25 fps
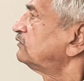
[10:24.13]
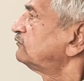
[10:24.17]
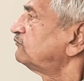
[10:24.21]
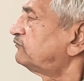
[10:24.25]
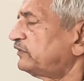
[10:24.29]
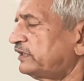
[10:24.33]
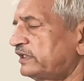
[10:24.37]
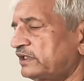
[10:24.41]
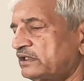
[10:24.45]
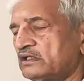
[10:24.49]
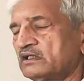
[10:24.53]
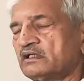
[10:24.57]

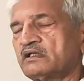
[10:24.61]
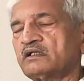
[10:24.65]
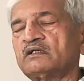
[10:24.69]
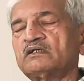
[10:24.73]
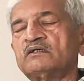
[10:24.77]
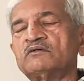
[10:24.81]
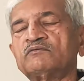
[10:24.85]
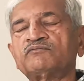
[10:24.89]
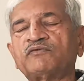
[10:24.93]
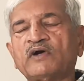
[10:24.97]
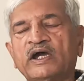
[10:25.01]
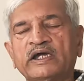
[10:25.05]
where
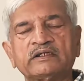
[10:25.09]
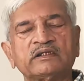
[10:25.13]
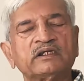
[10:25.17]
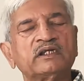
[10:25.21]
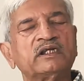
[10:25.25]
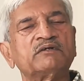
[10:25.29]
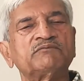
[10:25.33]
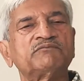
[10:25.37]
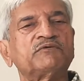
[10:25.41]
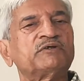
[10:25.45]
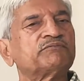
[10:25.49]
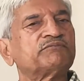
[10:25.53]

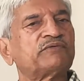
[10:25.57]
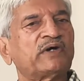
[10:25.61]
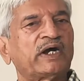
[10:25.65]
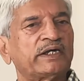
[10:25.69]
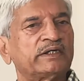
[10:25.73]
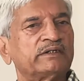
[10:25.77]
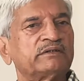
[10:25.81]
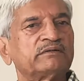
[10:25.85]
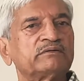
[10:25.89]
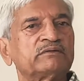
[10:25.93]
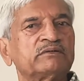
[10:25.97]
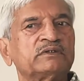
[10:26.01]
finally we
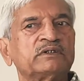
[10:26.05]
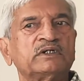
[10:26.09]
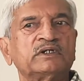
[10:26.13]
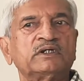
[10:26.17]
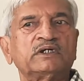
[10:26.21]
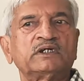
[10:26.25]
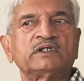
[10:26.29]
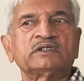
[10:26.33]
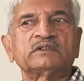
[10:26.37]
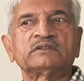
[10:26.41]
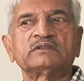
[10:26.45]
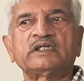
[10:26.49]
find
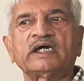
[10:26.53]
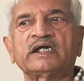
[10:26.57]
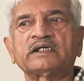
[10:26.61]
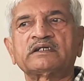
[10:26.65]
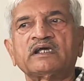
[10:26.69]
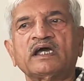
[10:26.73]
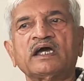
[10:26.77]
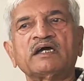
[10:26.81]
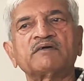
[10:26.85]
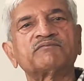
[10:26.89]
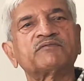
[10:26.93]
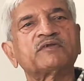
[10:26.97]

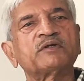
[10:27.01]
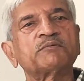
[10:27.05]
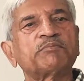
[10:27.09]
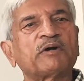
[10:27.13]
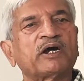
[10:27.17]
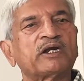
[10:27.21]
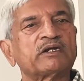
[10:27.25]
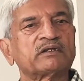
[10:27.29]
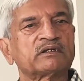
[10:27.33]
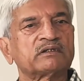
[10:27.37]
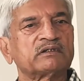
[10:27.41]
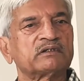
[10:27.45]
that every
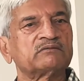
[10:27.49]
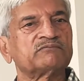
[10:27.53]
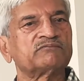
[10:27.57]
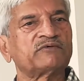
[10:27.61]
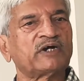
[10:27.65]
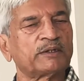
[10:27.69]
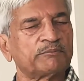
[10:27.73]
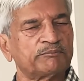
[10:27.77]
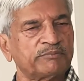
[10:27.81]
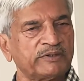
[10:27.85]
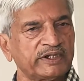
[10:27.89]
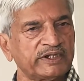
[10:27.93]
particle
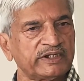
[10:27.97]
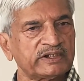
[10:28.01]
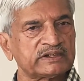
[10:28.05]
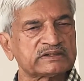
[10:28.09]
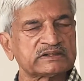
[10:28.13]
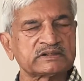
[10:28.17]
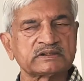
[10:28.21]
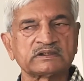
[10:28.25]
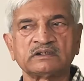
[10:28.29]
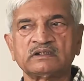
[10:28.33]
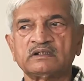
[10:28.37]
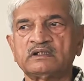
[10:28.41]

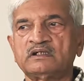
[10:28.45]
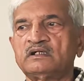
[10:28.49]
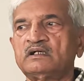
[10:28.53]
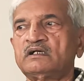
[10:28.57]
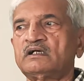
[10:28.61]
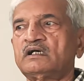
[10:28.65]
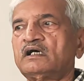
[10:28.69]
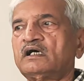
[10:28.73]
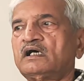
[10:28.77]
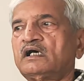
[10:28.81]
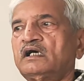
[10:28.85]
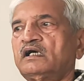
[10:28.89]
vibrates
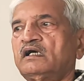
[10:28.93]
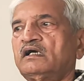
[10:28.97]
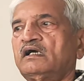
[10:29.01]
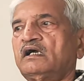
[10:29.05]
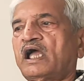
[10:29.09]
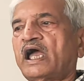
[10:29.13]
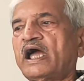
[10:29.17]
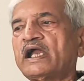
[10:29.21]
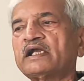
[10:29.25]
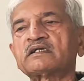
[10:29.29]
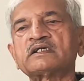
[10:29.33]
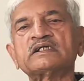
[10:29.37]

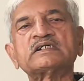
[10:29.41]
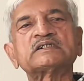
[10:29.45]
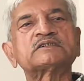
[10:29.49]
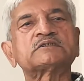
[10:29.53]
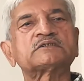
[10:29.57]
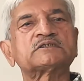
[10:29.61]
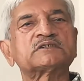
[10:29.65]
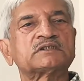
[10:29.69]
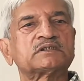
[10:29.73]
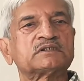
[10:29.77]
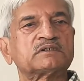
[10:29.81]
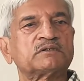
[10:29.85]
at
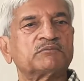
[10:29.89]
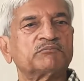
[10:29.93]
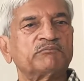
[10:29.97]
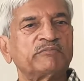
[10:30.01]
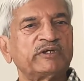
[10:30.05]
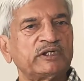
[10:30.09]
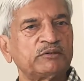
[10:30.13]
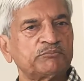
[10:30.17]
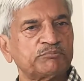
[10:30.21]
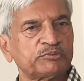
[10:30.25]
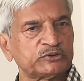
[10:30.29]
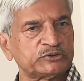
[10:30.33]
its
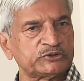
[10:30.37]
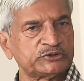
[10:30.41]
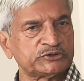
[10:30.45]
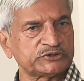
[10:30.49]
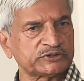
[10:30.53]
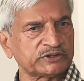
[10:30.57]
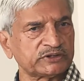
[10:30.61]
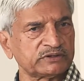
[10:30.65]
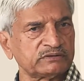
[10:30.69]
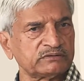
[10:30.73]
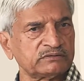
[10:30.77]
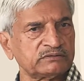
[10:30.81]
mean
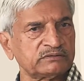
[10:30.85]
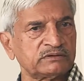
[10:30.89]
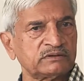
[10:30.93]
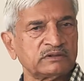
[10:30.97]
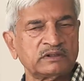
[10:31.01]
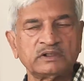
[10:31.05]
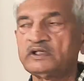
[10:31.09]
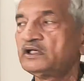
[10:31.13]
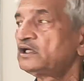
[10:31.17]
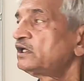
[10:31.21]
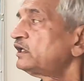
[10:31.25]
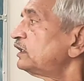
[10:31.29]
position
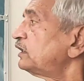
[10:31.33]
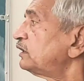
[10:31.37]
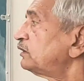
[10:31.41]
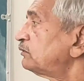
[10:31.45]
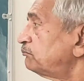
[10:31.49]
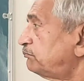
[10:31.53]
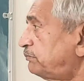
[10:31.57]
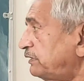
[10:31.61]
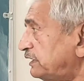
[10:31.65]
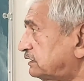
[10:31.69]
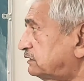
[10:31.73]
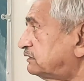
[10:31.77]

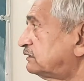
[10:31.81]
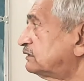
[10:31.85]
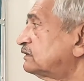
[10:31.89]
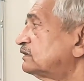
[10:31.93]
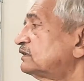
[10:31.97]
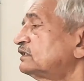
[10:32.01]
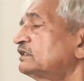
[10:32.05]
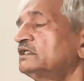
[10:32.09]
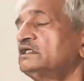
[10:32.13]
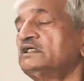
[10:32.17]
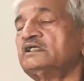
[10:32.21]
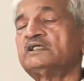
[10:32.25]
with
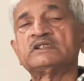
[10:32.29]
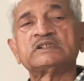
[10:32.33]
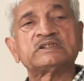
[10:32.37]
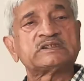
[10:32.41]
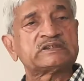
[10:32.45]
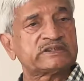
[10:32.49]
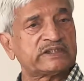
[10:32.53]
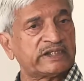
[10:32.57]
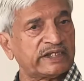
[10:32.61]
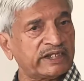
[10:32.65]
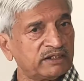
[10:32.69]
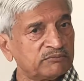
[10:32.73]

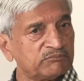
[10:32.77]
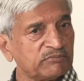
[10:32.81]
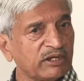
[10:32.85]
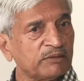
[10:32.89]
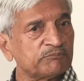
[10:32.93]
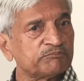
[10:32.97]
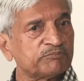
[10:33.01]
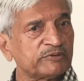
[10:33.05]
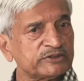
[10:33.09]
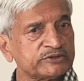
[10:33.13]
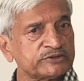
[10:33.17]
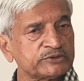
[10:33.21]
same
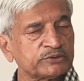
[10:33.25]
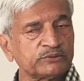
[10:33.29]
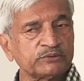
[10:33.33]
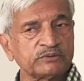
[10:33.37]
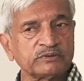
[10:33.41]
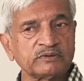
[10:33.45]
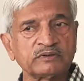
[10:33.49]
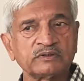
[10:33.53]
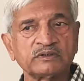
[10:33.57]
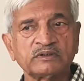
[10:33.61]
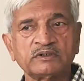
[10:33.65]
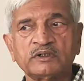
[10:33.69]

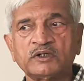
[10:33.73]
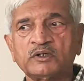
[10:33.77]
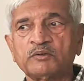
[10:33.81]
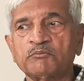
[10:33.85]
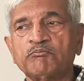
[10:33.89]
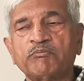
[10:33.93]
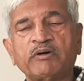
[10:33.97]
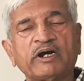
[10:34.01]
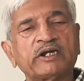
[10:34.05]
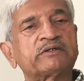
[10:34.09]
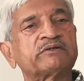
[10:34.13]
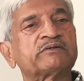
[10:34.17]
amplitude
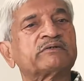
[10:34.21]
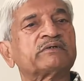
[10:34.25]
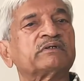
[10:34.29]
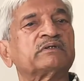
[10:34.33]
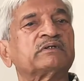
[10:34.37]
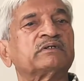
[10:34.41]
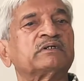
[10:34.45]
but